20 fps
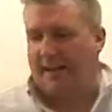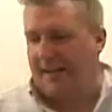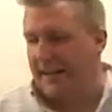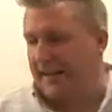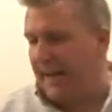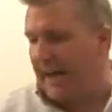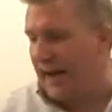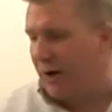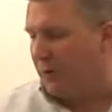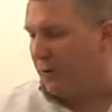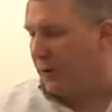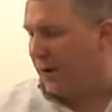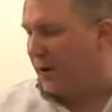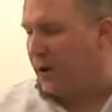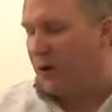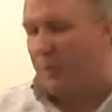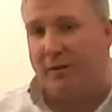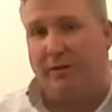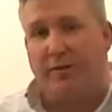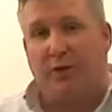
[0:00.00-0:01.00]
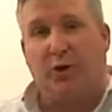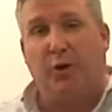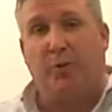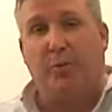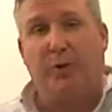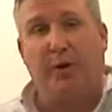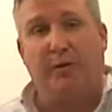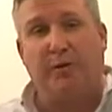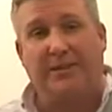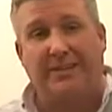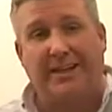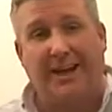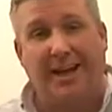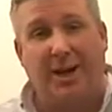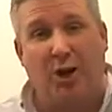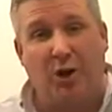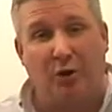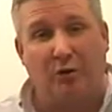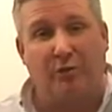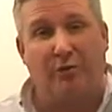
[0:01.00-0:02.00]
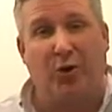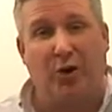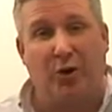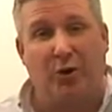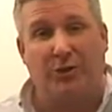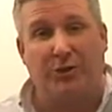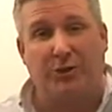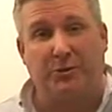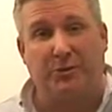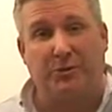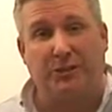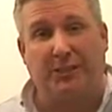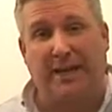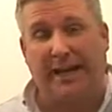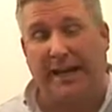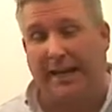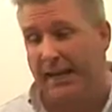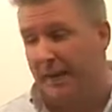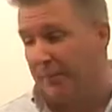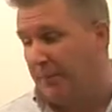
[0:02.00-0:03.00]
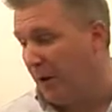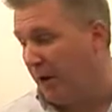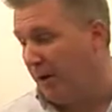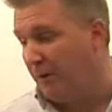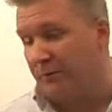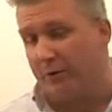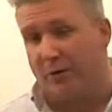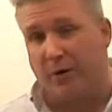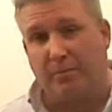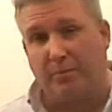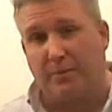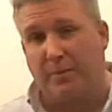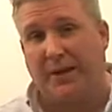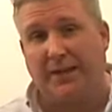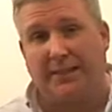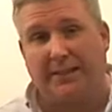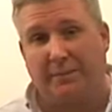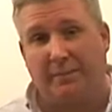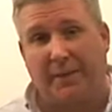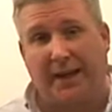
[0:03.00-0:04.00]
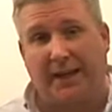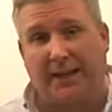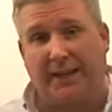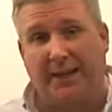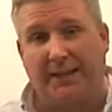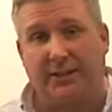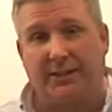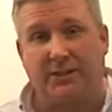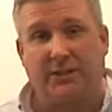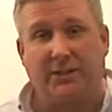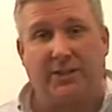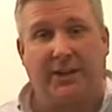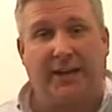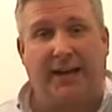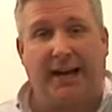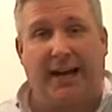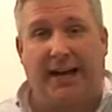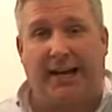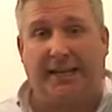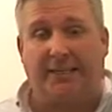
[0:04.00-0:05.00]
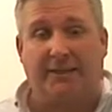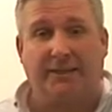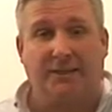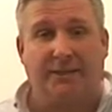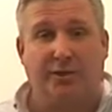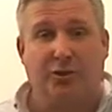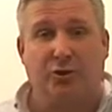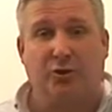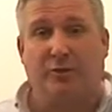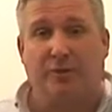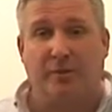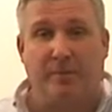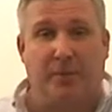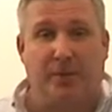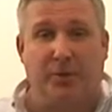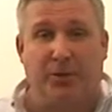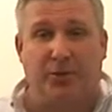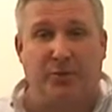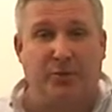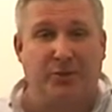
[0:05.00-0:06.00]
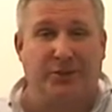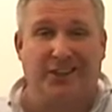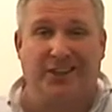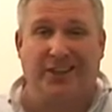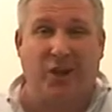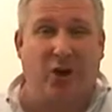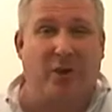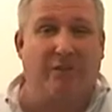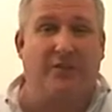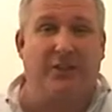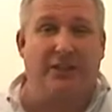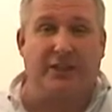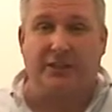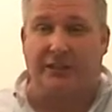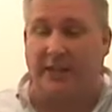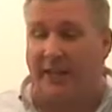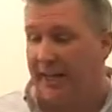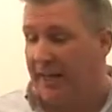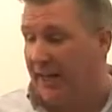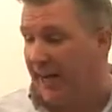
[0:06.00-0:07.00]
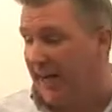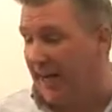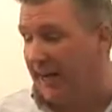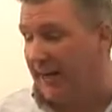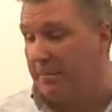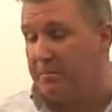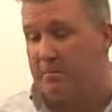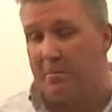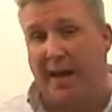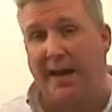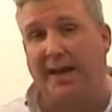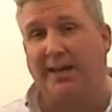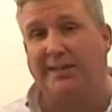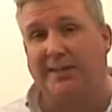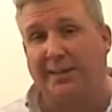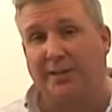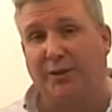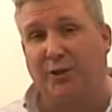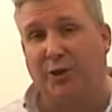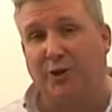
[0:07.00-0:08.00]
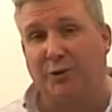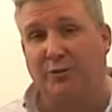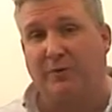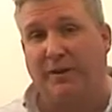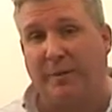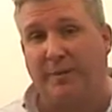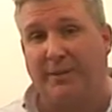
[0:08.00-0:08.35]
Now, a couple of accompaniments I love on Christmas Day, apart from pigs in blankets and stuffing balls, which are the obvious, and amazing goose fat